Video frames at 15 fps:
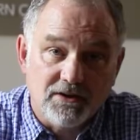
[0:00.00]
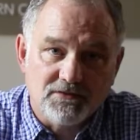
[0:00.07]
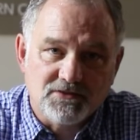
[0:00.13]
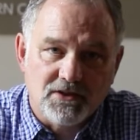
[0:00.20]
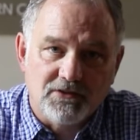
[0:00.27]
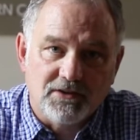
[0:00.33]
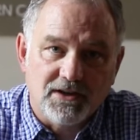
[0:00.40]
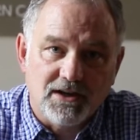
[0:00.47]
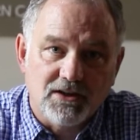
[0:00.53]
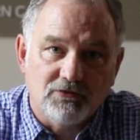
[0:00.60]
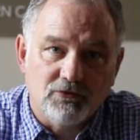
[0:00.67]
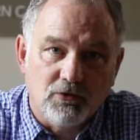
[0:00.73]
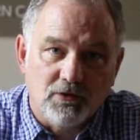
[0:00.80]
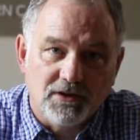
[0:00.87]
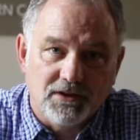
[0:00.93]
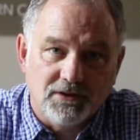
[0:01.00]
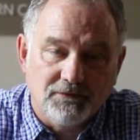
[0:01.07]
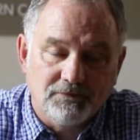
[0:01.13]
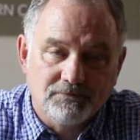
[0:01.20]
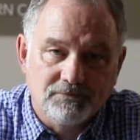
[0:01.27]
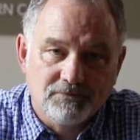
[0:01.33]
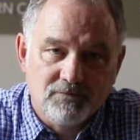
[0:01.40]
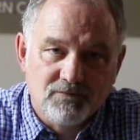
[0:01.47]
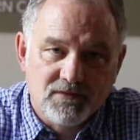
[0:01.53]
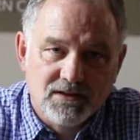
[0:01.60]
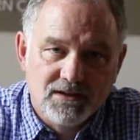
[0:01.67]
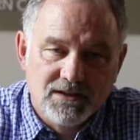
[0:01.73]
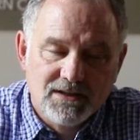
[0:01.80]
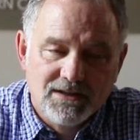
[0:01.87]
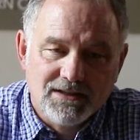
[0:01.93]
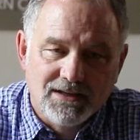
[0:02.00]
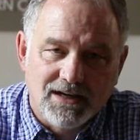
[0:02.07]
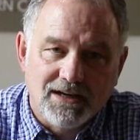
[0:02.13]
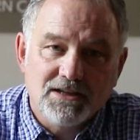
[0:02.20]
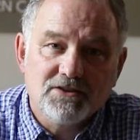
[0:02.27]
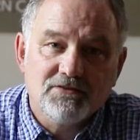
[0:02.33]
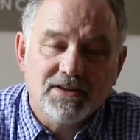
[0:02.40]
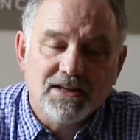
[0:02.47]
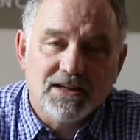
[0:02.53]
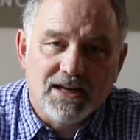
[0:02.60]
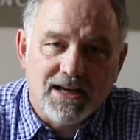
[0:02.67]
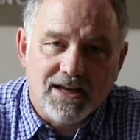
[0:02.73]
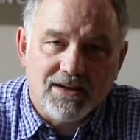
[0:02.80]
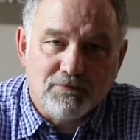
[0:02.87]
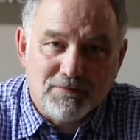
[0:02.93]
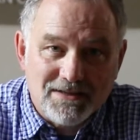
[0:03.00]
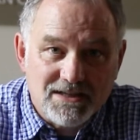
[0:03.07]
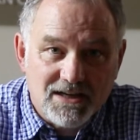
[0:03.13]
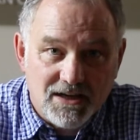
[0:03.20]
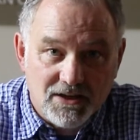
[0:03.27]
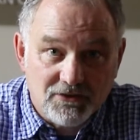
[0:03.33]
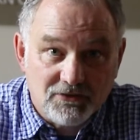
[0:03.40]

Southern California. I and the VNA have been together